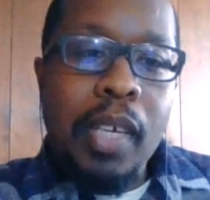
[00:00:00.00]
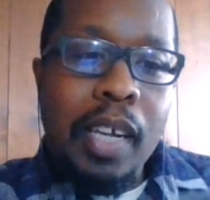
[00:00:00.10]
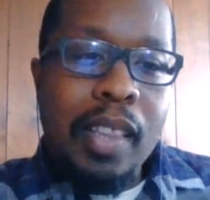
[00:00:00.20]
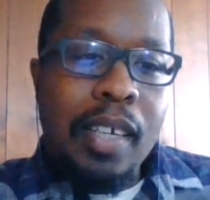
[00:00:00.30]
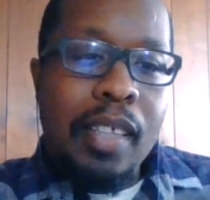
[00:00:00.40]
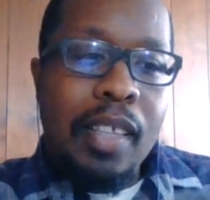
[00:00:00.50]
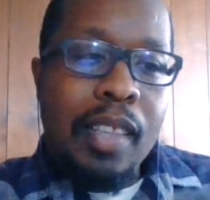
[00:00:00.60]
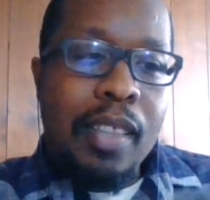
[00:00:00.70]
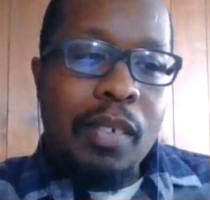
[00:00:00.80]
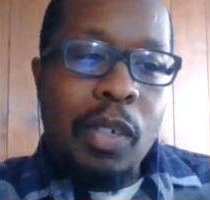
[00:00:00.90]
and I think
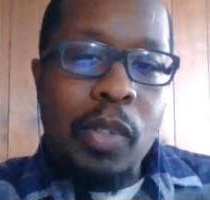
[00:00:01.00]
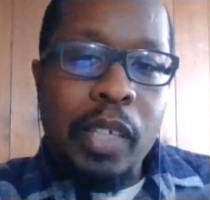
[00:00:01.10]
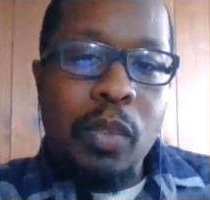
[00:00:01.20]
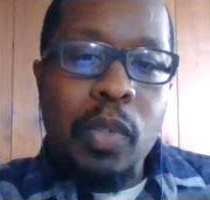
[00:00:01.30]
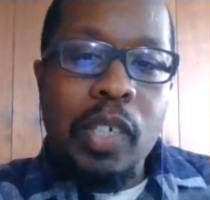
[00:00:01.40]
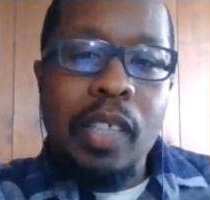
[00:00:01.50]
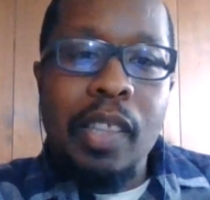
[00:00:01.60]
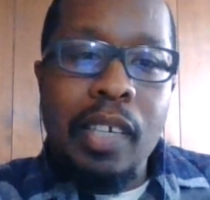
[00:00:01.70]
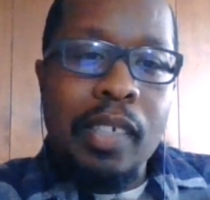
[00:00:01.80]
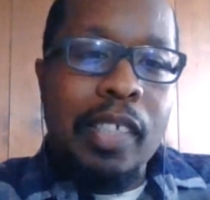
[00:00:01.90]
that that's one of
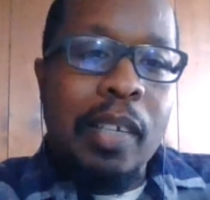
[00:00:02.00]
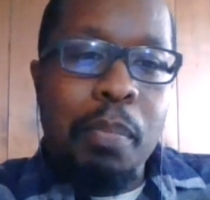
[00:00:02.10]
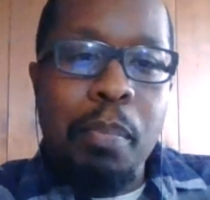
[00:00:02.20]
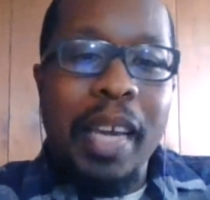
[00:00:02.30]
the things that